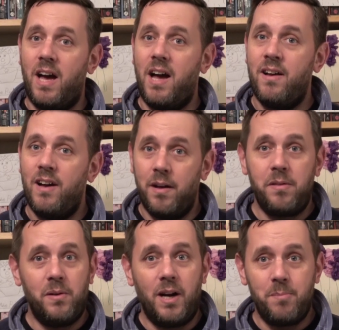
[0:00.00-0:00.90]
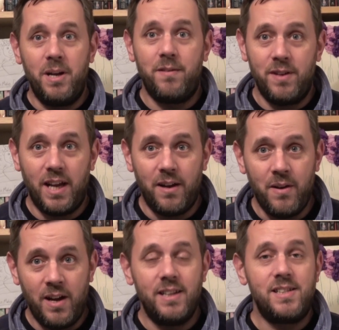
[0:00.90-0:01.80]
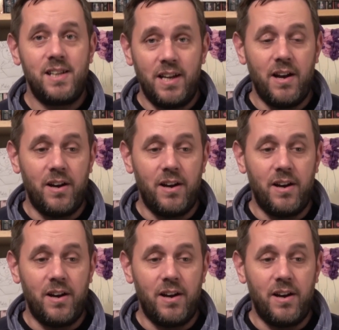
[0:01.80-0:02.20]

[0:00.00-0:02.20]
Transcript: that, I thought I'd make a video and say